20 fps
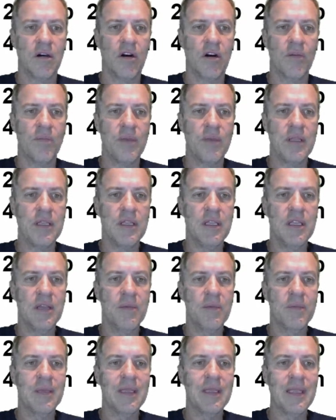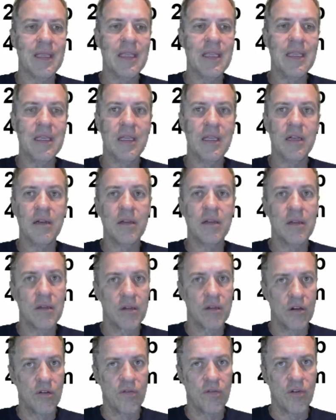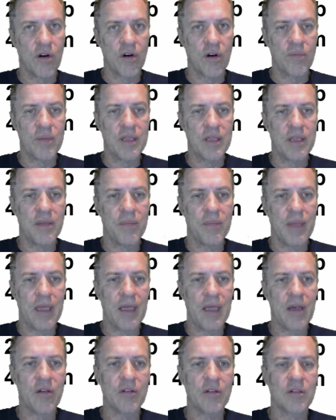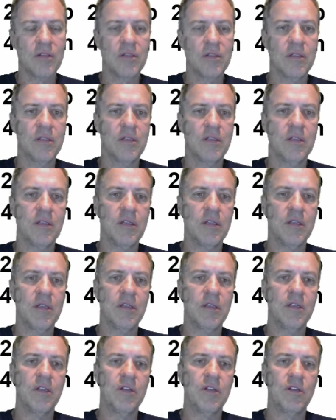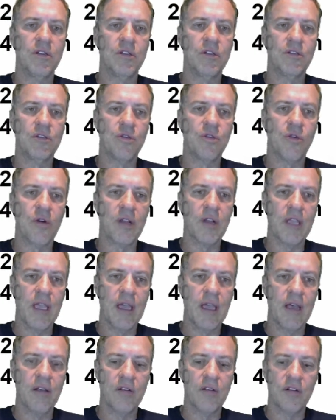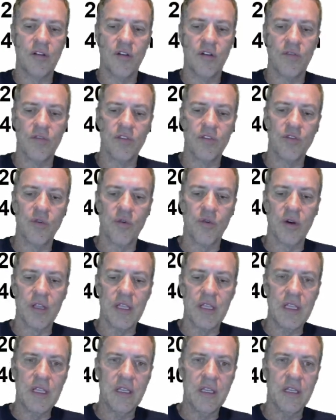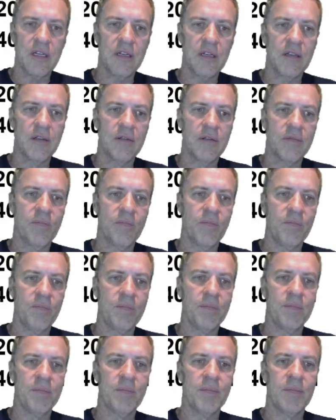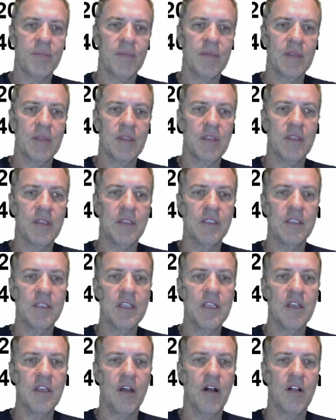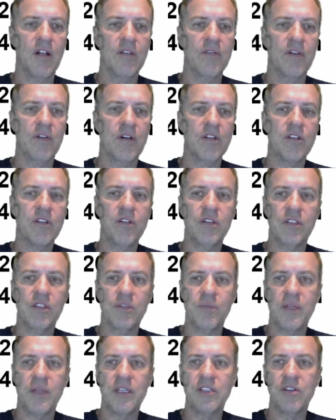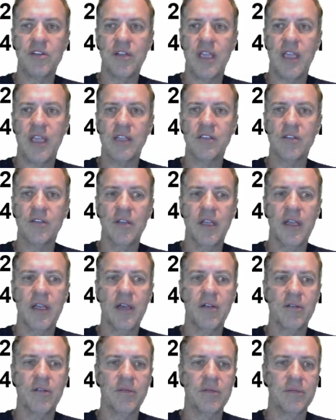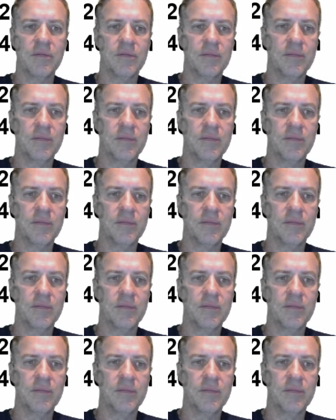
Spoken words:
RPM in over RPM out, torque out over torque in. You can see all of our units of measure cancel out.